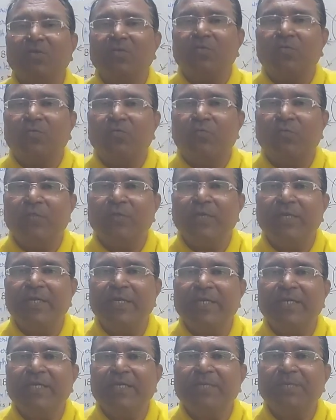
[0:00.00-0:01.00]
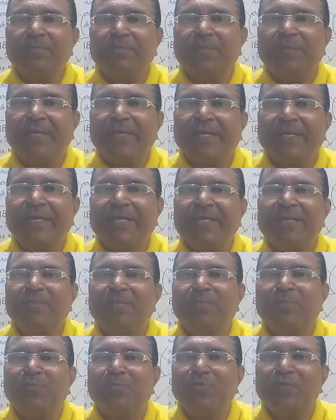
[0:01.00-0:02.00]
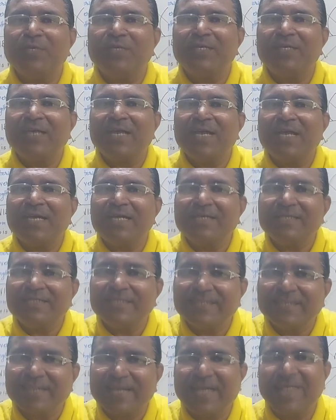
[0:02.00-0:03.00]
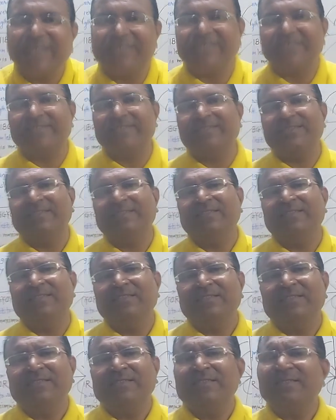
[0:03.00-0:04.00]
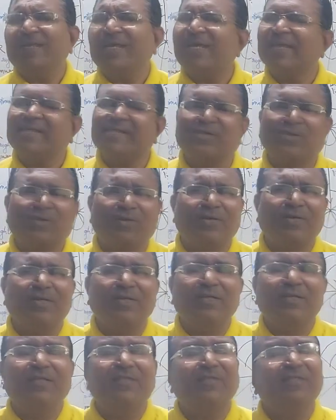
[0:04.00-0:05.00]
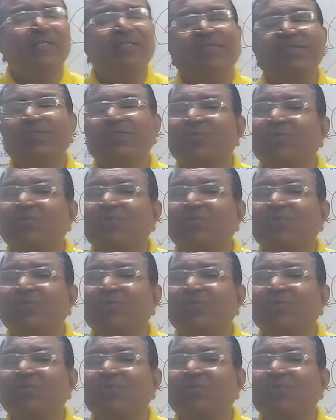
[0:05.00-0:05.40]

fully plane polarized light. That's all. This is